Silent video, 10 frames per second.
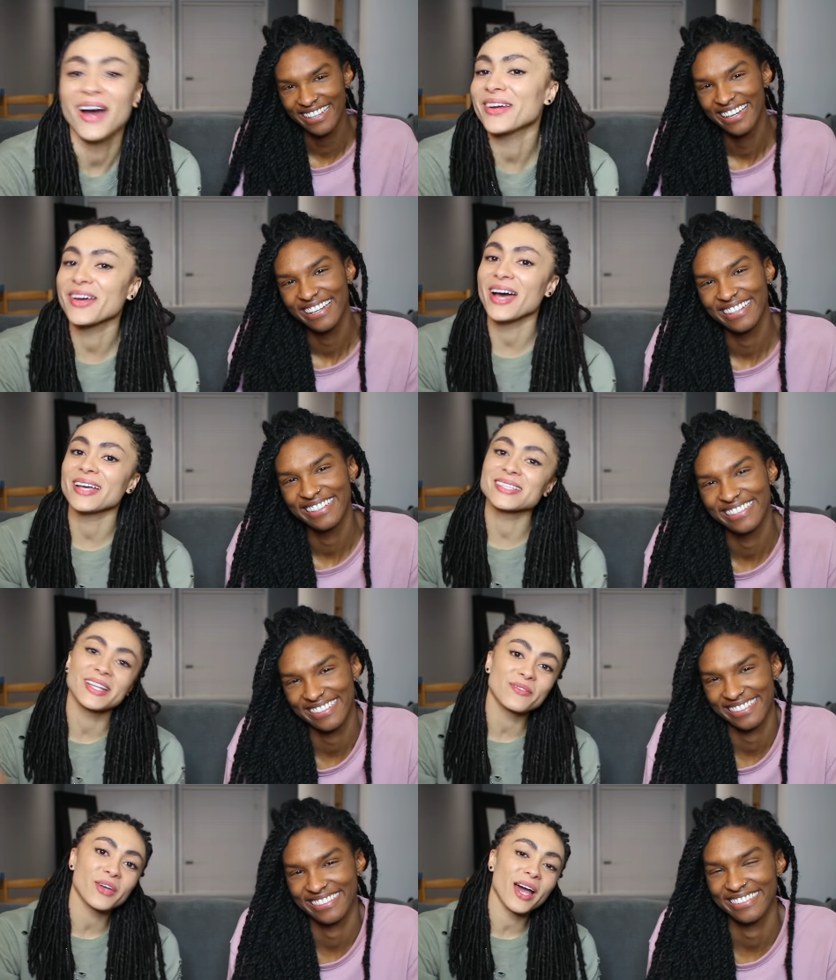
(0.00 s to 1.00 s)
Speaker 1: All right, you guys. I
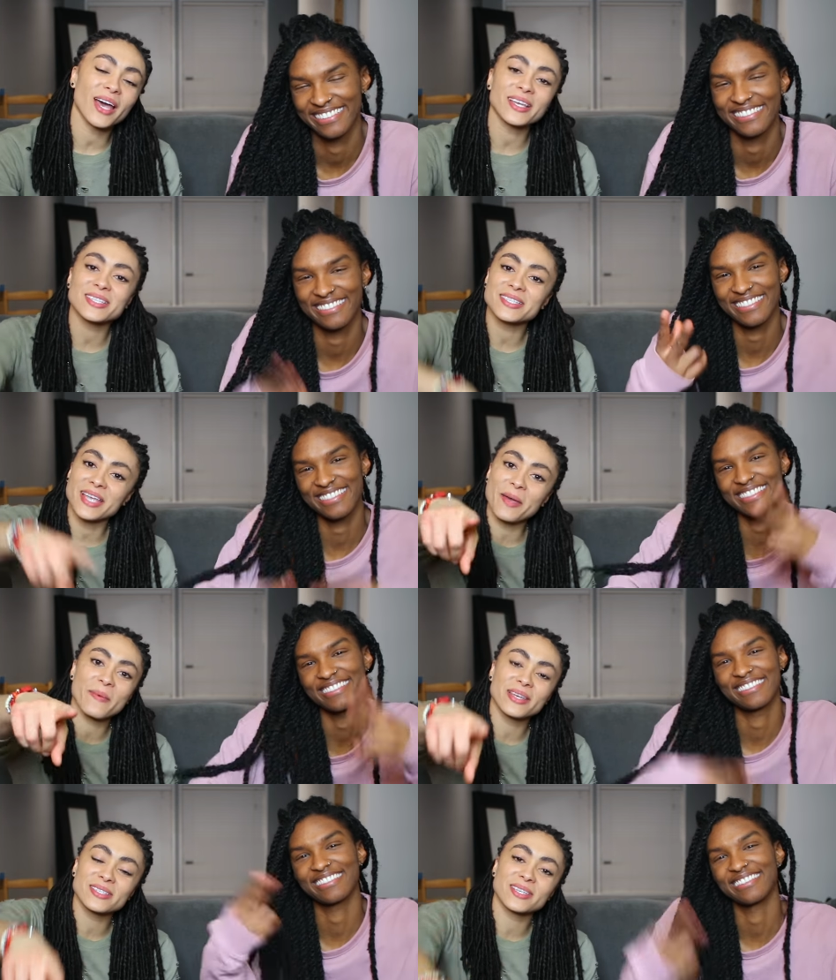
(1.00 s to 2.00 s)
love you guys. Stay
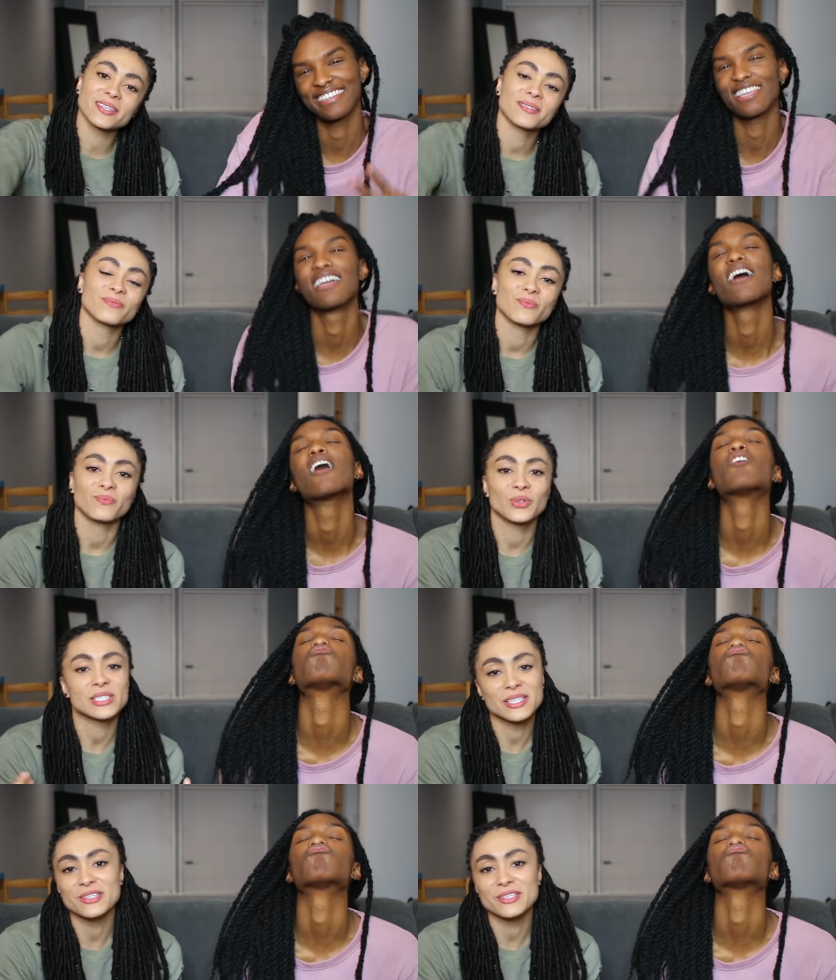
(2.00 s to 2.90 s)
amazing. We'll see